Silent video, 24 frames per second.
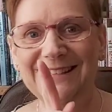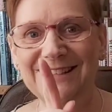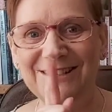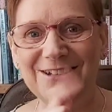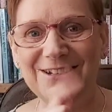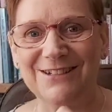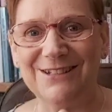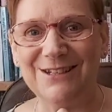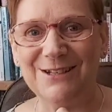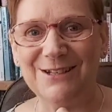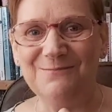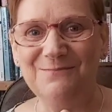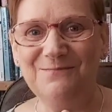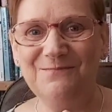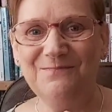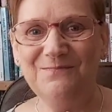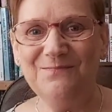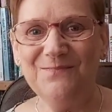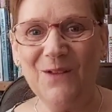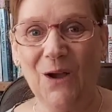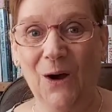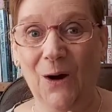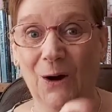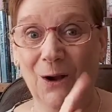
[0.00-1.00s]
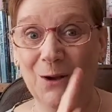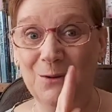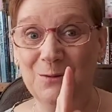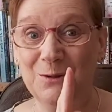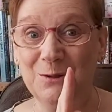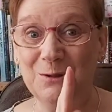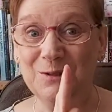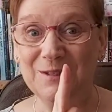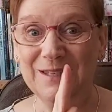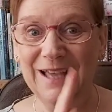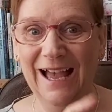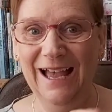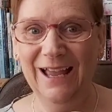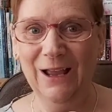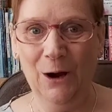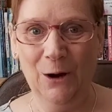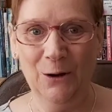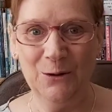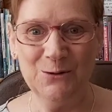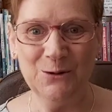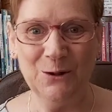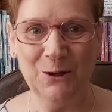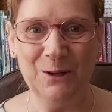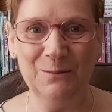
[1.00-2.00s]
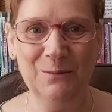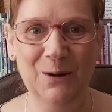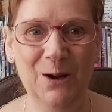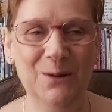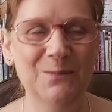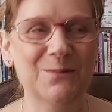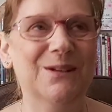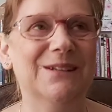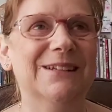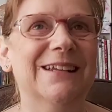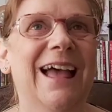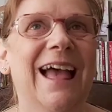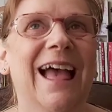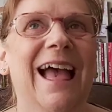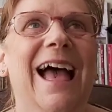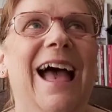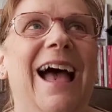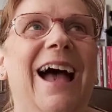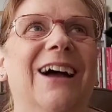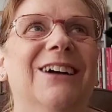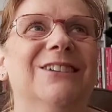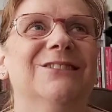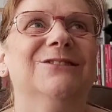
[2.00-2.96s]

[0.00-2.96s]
it isn't, I will say. Hold on a moment.